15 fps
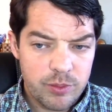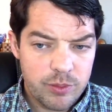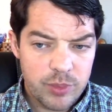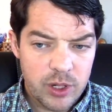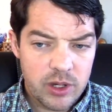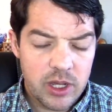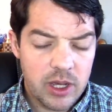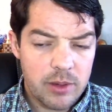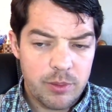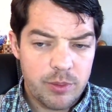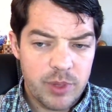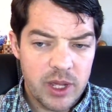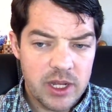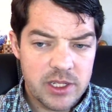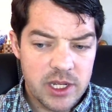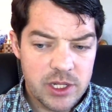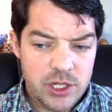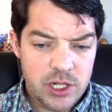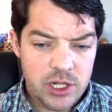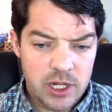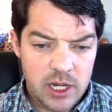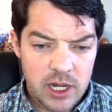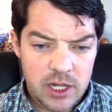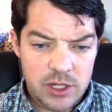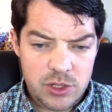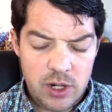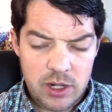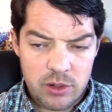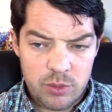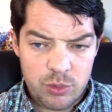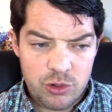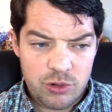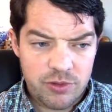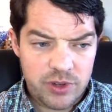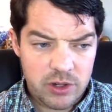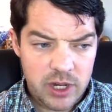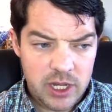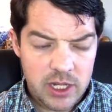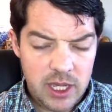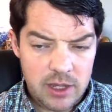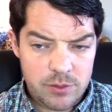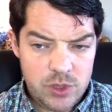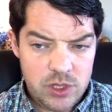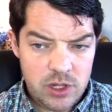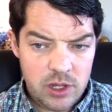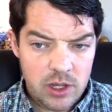Perk up, pay attention, and try to improve your endgames.